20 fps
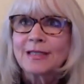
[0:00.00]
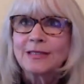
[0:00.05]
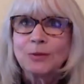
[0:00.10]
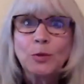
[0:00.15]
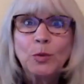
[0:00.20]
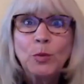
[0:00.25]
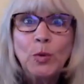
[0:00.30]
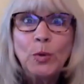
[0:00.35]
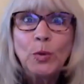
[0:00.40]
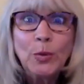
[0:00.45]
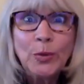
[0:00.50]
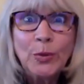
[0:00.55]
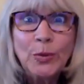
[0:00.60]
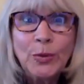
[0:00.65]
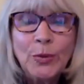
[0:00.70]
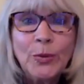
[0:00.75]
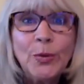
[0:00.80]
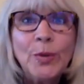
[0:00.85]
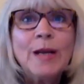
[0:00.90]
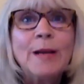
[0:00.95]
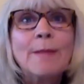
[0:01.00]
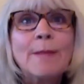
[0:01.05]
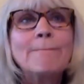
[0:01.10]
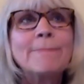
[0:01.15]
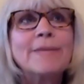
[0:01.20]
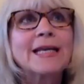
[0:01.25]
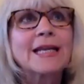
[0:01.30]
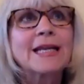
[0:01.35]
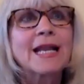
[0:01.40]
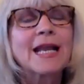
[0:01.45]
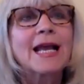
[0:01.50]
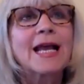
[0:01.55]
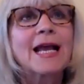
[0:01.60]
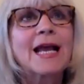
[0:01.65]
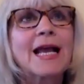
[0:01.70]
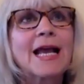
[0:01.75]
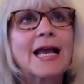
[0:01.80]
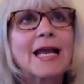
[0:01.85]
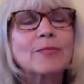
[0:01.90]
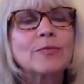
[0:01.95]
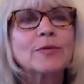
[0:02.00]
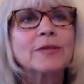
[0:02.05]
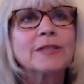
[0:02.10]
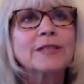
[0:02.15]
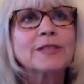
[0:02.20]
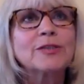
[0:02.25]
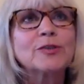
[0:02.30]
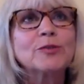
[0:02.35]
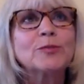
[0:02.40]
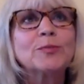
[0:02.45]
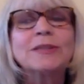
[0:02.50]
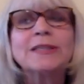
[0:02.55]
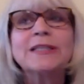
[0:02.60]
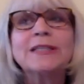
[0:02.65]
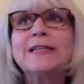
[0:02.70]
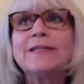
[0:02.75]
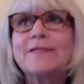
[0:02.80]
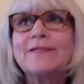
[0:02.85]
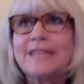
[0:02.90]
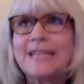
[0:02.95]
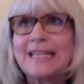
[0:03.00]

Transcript: woo, but I really do believe